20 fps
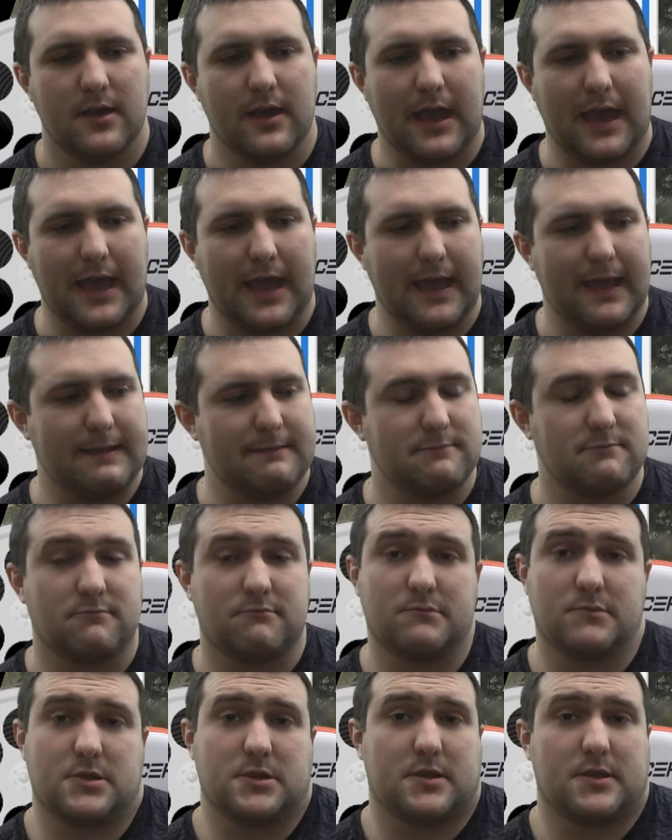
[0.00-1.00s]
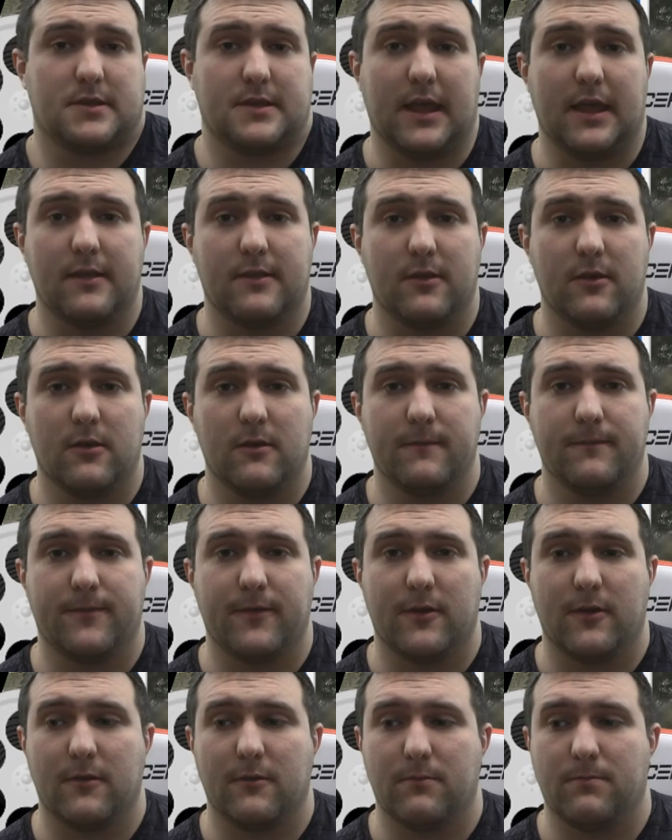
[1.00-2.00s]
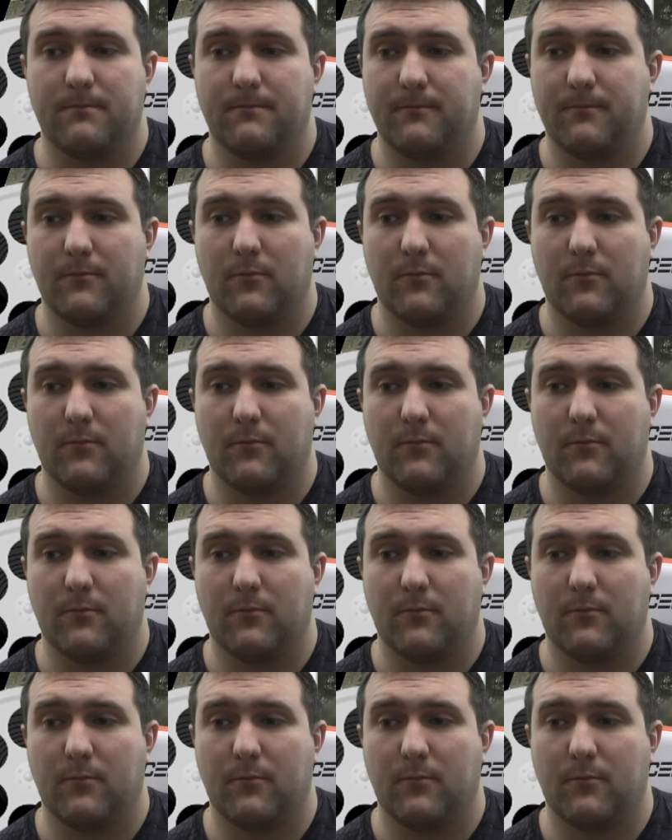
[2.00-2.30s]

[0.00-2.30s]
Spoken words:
and just stay tuned for